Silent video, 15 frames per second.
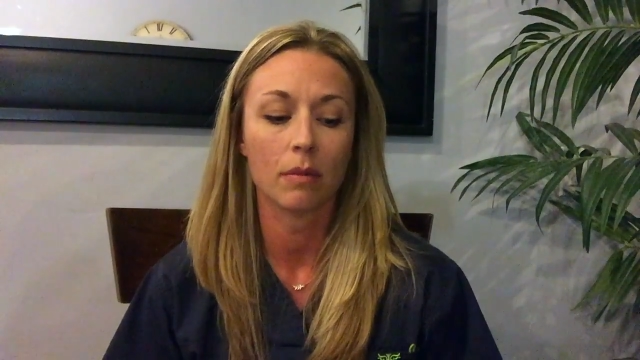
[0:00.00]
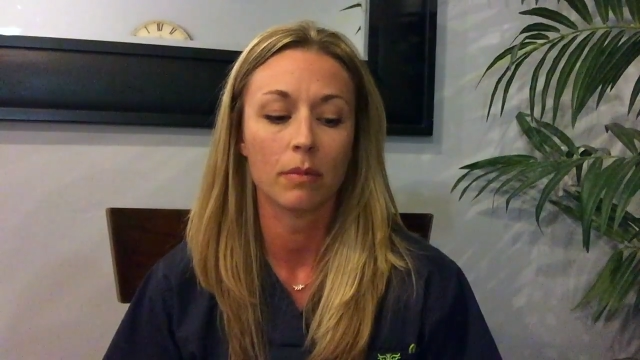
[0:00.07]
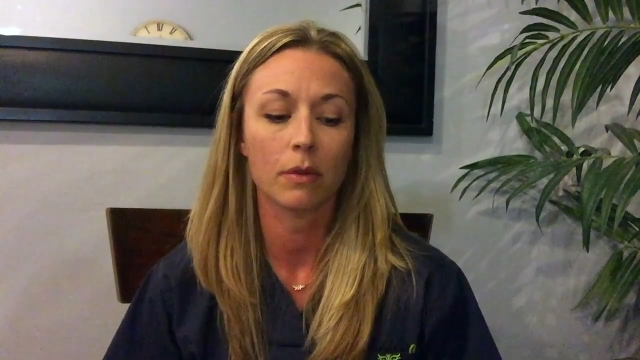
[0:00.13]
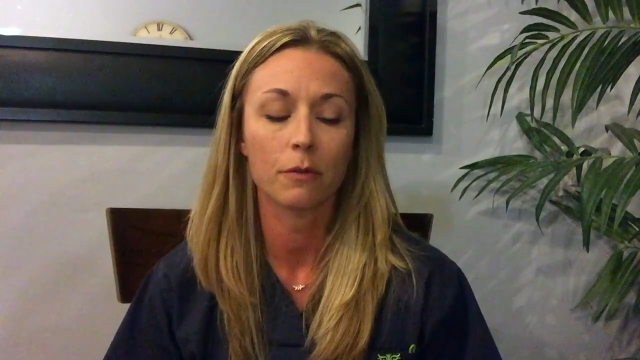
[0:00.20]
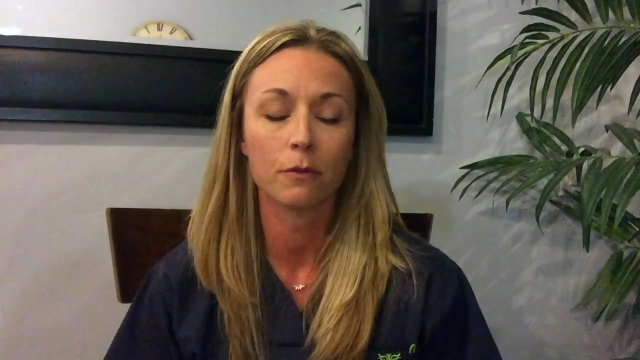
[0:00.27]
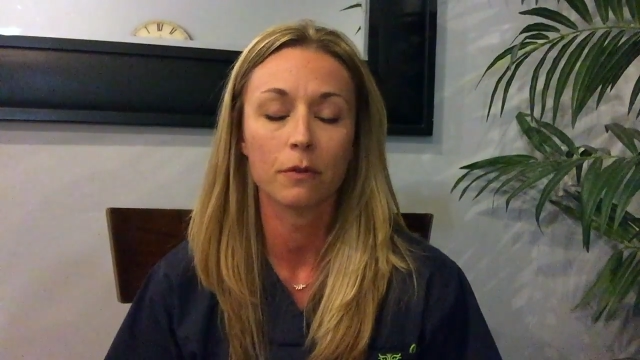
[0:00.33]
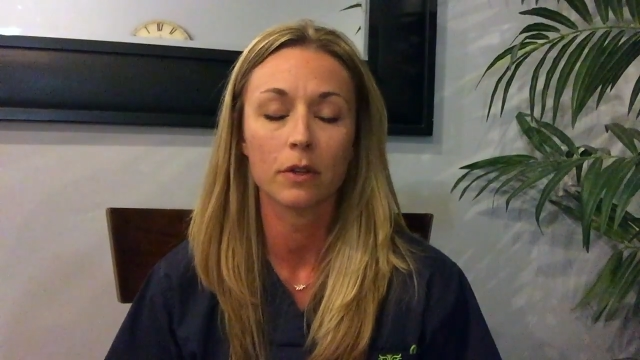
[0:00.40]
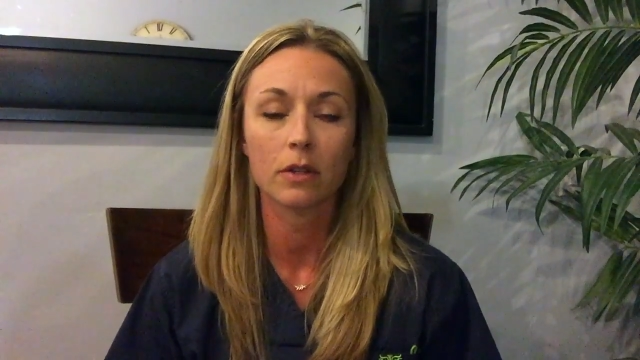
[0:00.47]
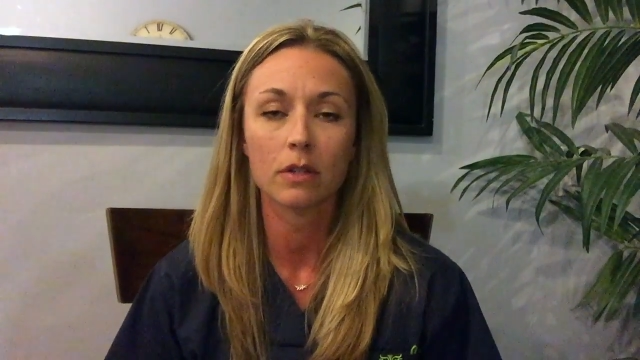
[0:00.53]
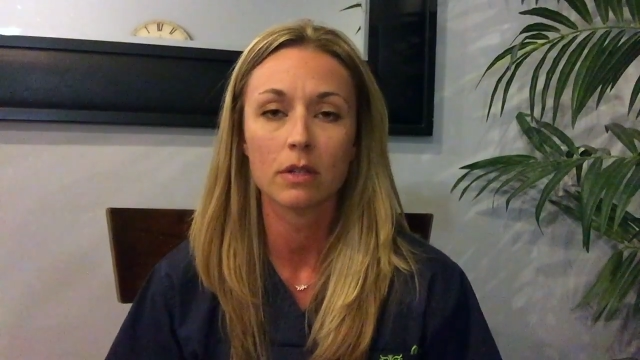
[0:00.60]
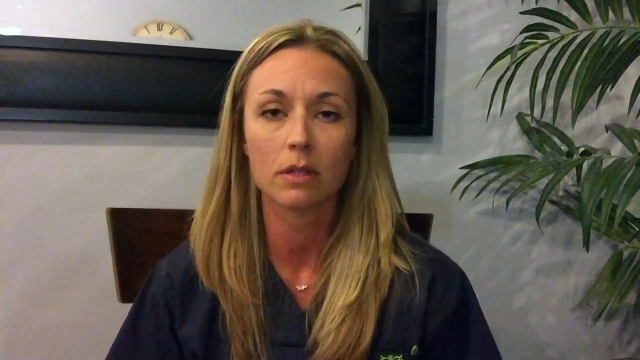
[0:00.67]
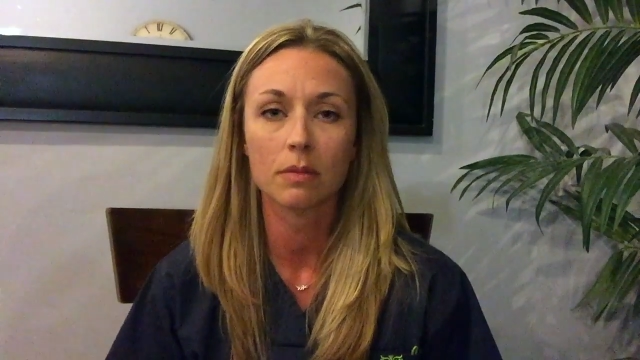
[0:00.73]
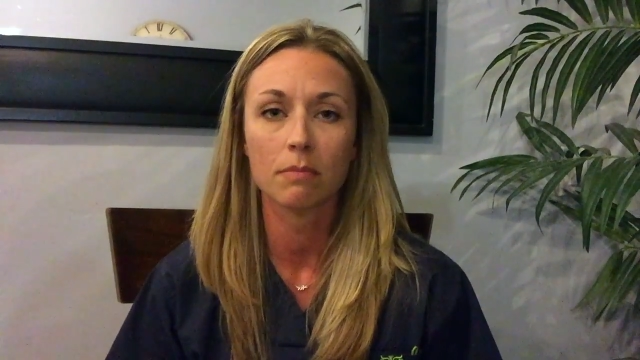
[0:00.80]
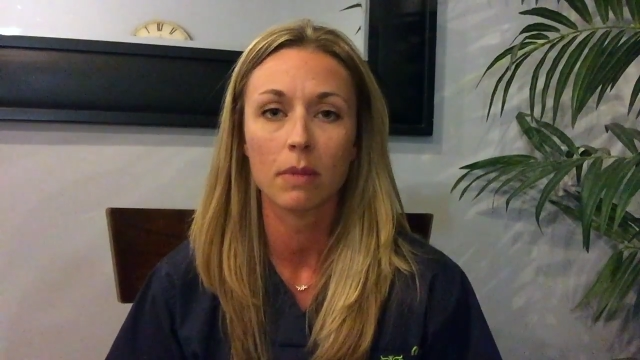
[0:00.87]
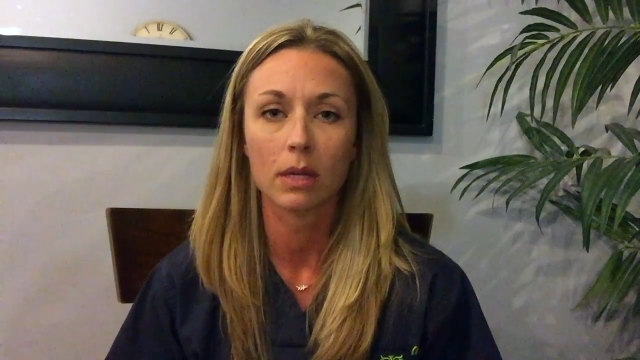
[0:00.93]
the
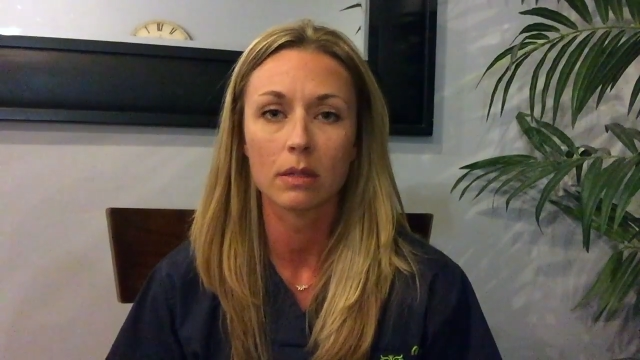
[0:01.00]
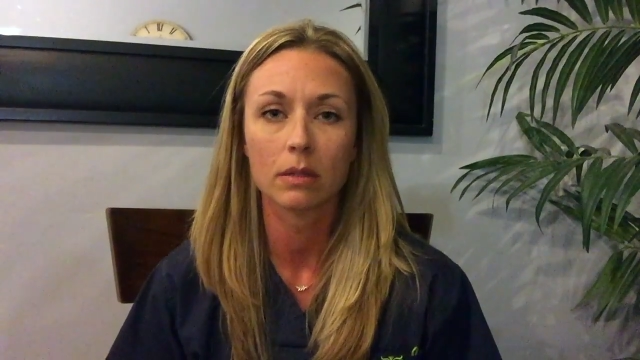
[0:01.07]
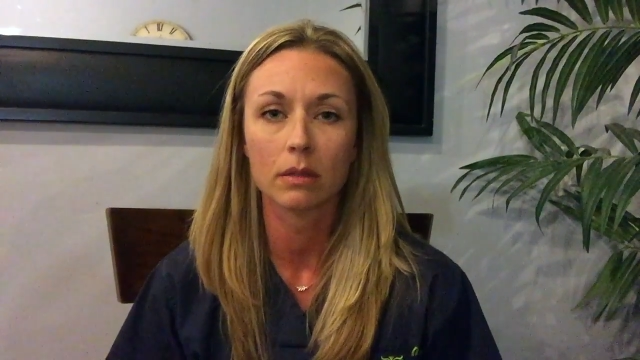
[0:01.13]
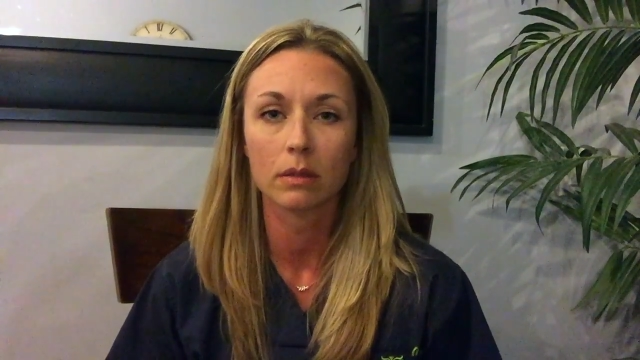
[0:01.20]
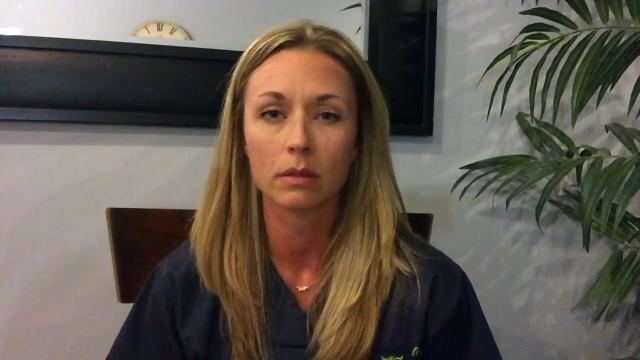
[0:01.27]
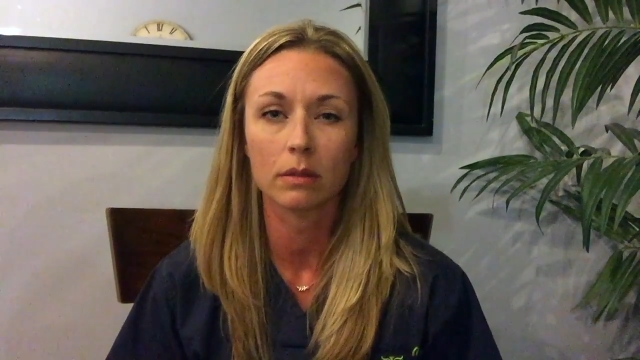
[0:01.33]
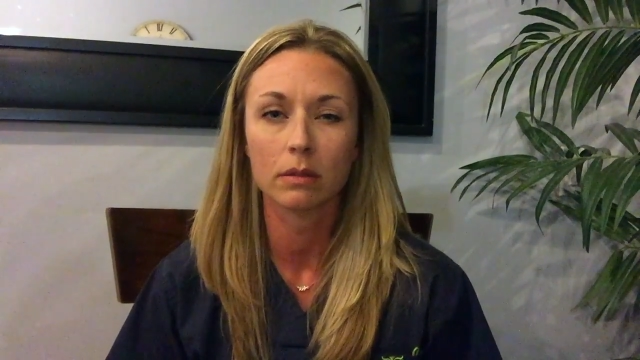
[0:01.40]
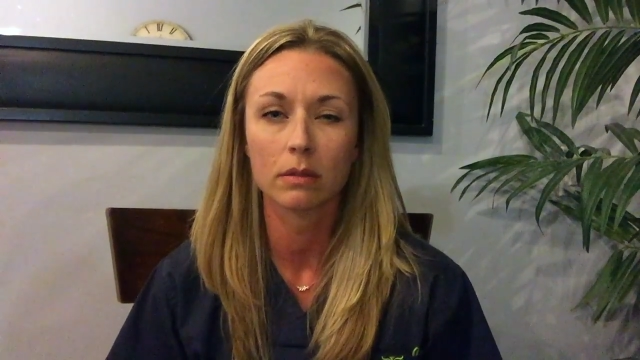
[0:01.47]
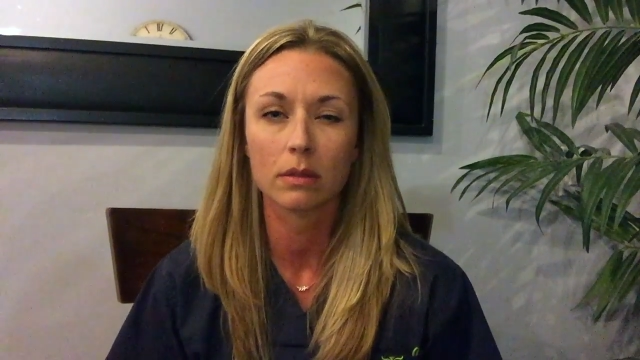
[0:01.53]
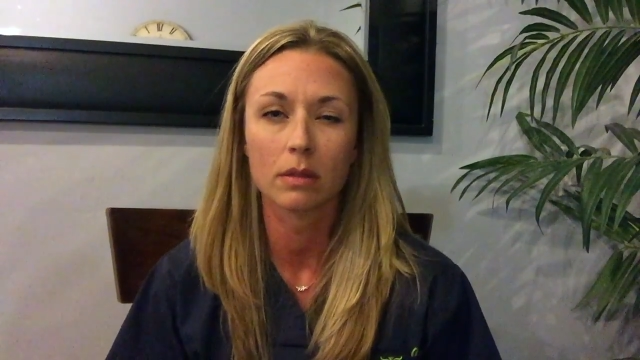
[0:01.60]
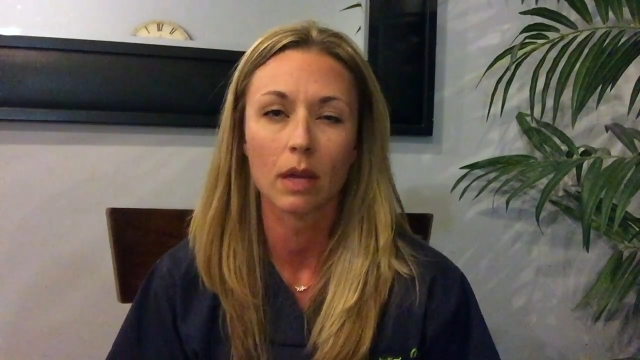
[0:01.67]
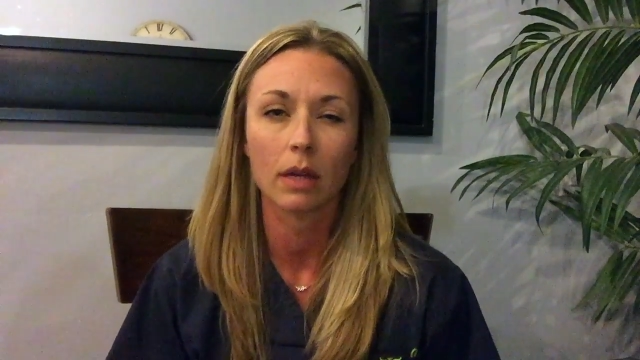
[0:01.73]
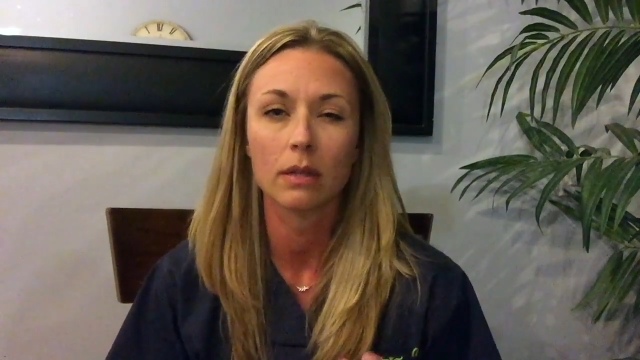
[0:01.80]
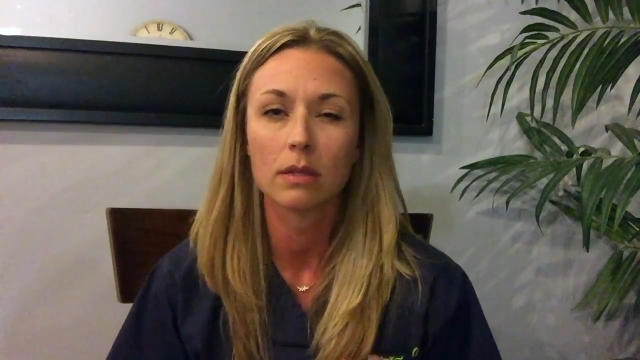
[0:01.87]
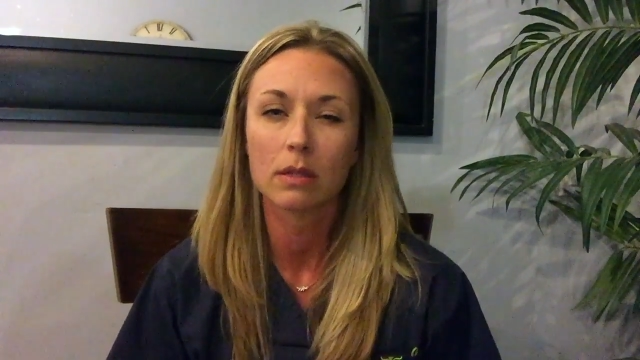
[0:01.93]
first muscle
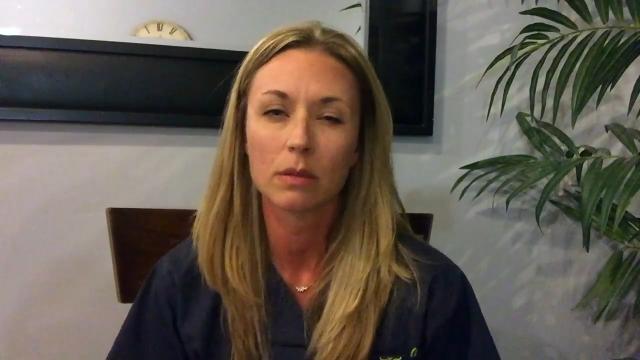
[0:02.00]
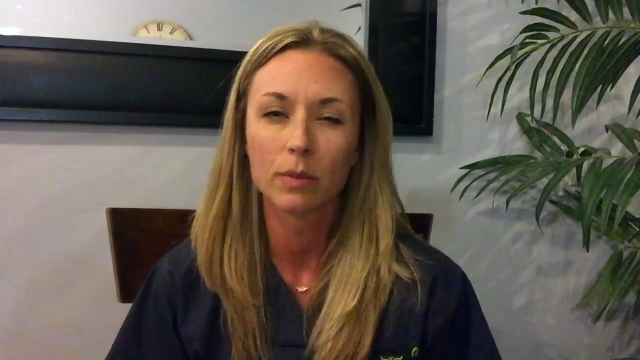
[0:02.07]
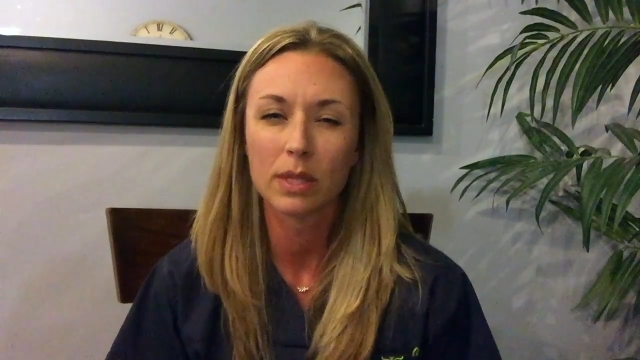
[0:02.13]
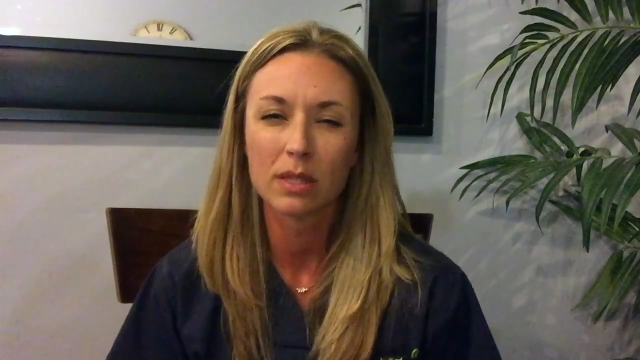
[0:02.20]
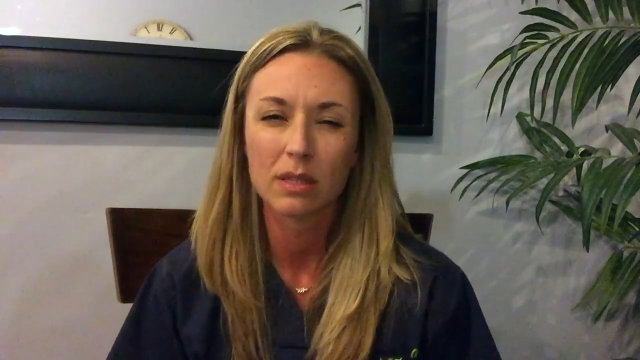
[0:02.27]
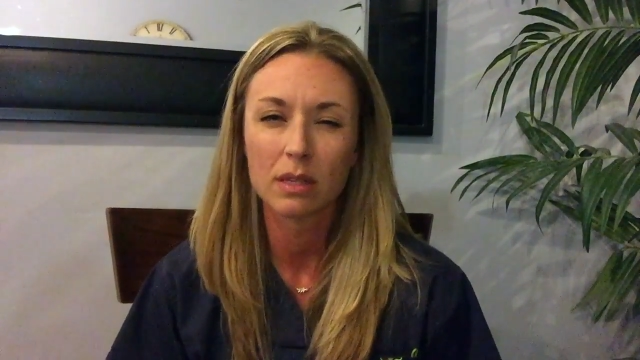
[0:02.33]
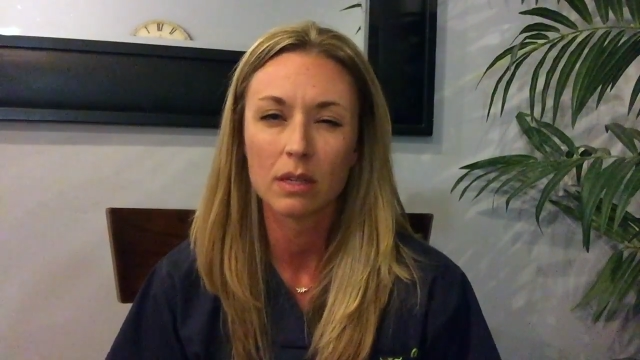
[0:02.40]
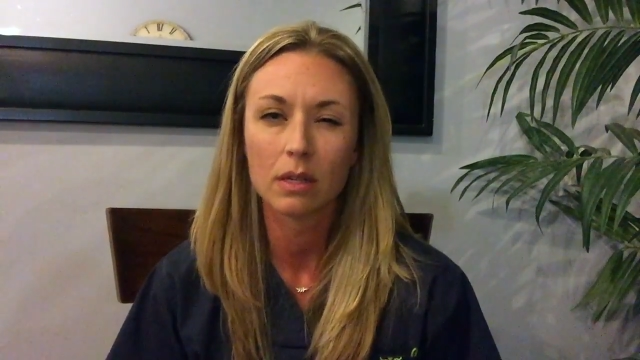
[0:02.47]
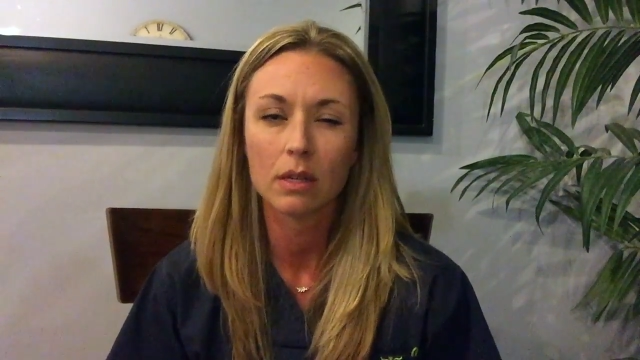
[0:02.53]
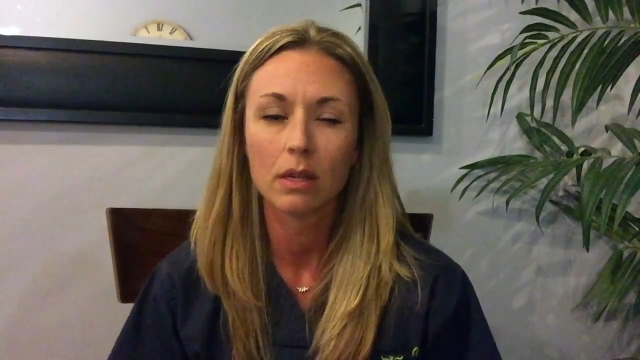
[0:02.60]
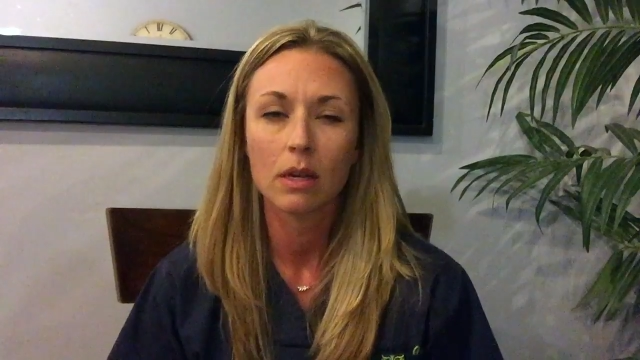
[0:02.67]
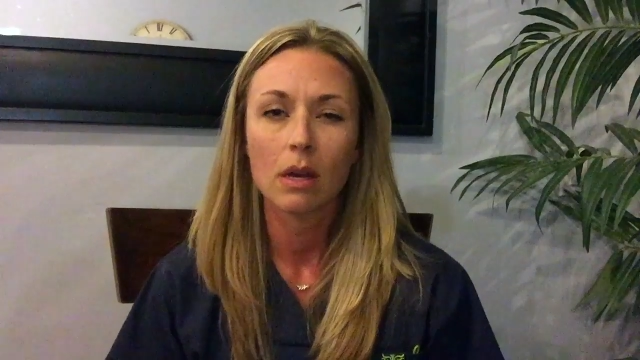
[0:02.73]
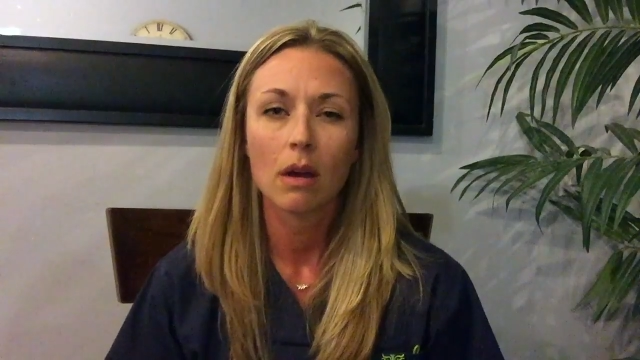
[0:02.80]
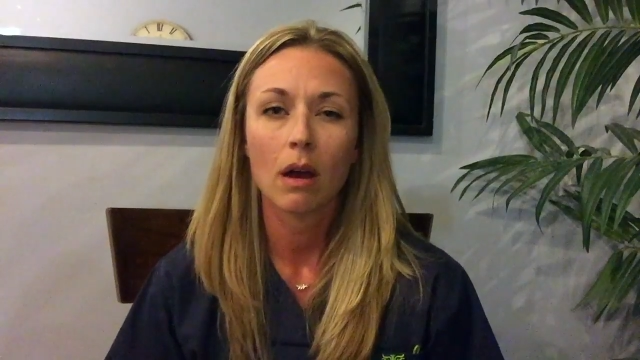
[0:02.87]
signs that we see